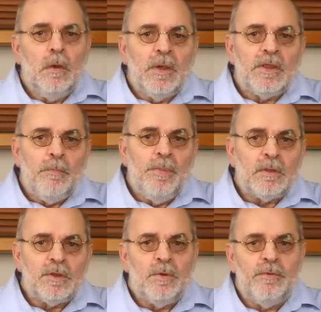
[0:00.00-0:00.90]
But the
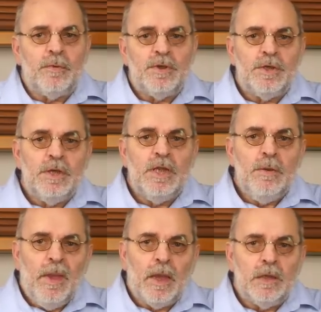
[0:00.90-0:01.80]
build-driven C D
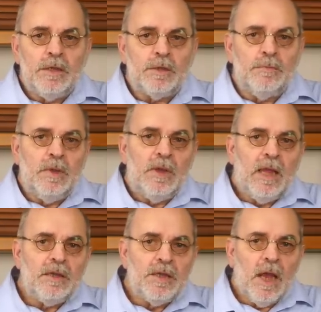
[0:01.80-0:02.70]
mechanism
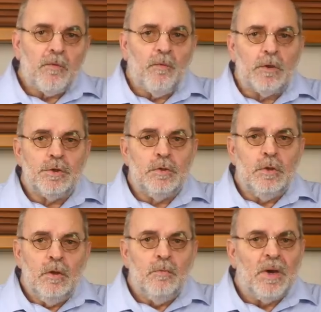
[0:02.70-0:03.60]
and the D A C function
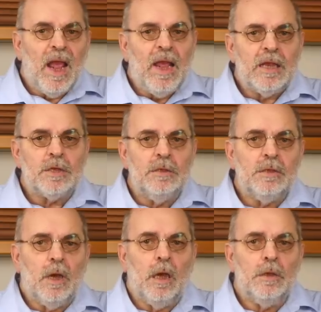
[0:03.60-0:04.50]
were
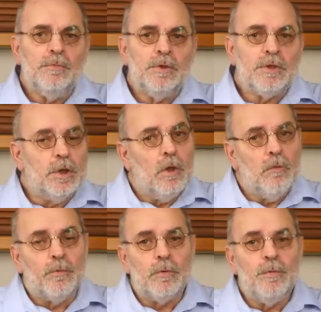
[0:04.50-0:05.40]
excellent arguments to
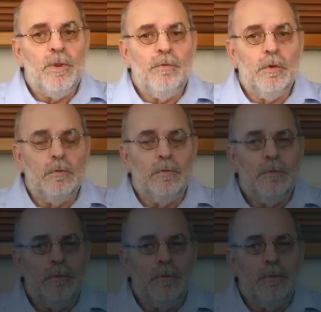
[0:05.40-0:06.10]
go for a review.